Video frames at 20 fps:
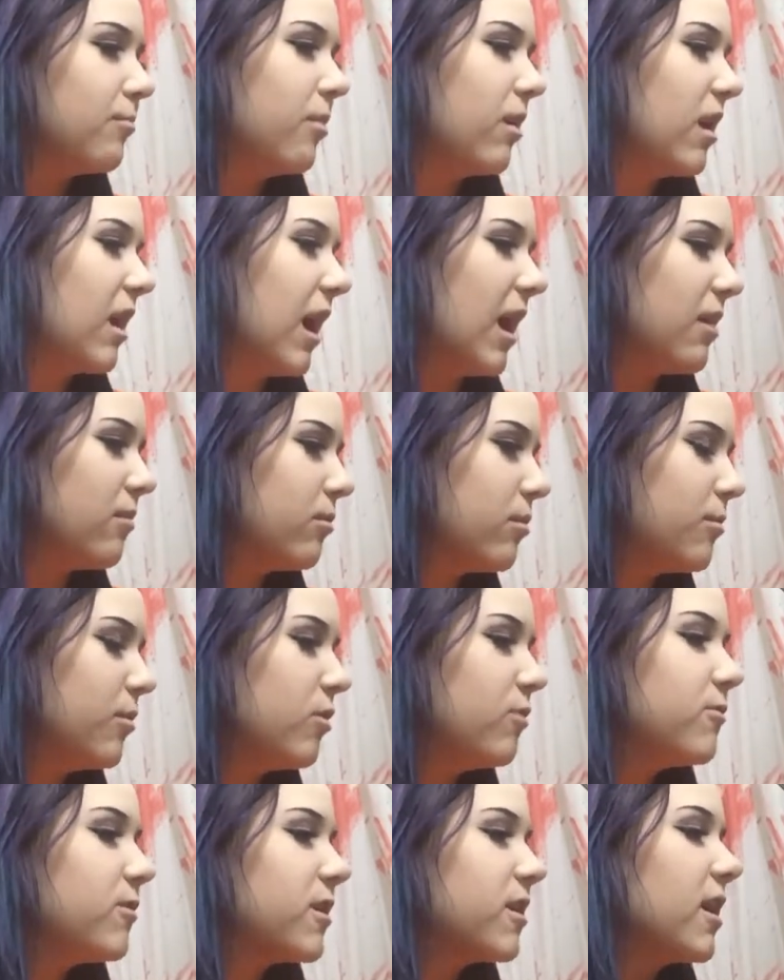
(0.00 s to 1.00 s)
But I
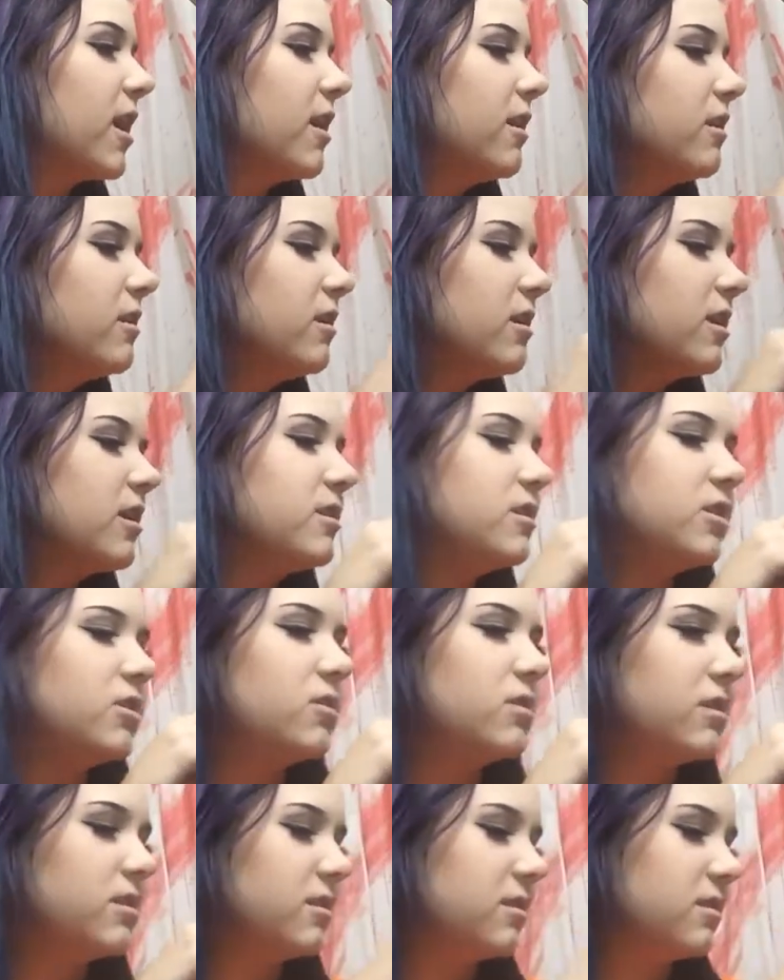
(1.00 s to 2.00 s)
remove the color and do
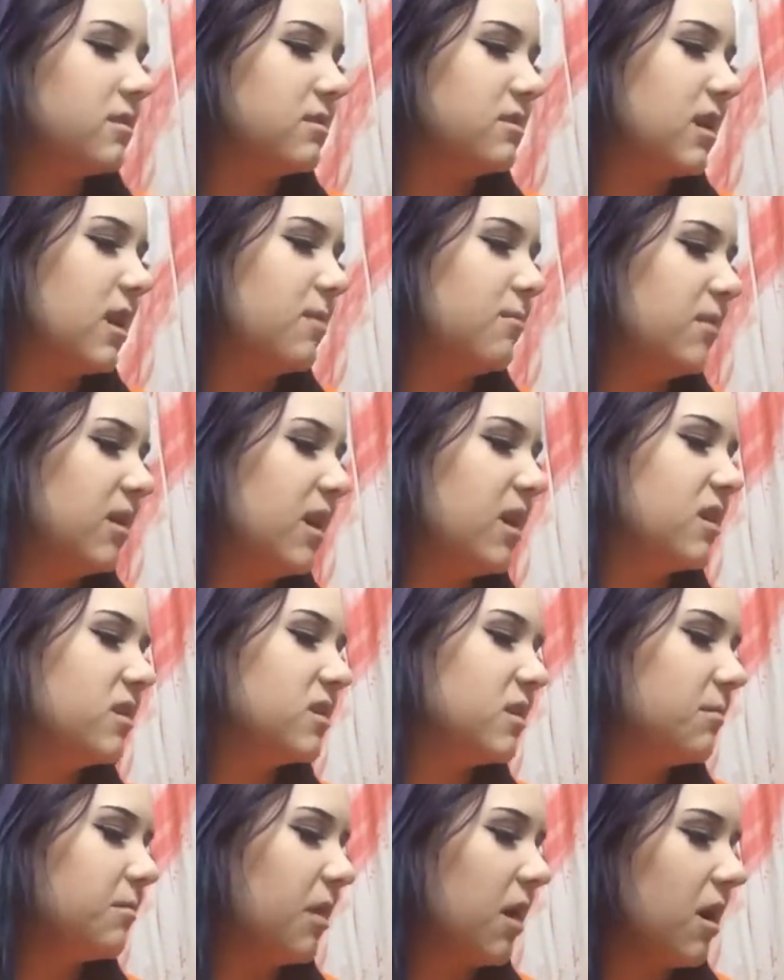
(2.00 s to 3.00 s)
it in the same day
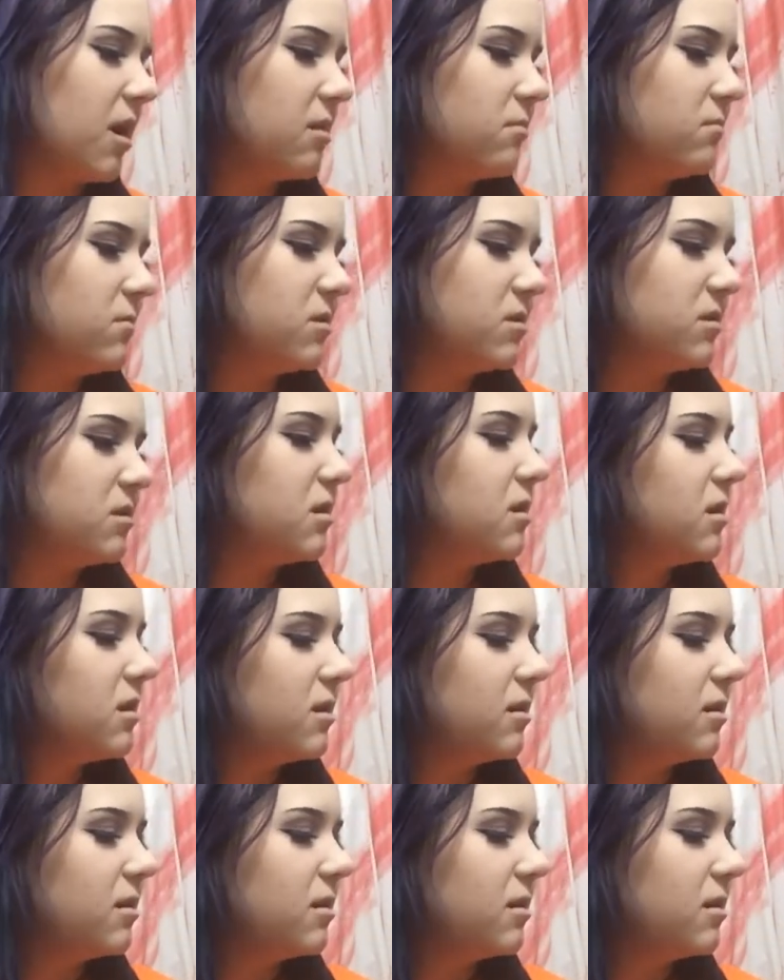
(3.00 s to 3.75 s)
sometimes.